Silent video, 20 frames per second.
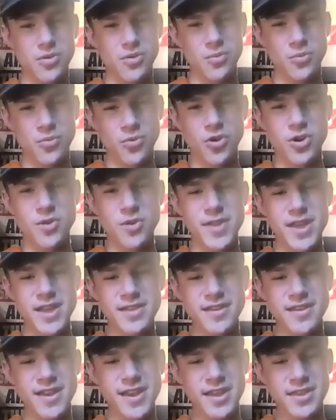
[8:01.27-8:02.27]
warm that
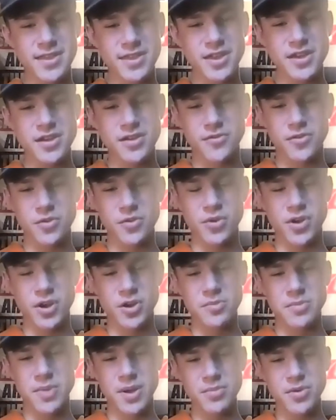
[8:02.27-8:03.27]
day, I think, from what I
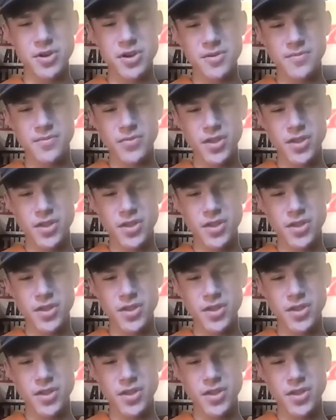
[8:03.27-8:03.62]
remember.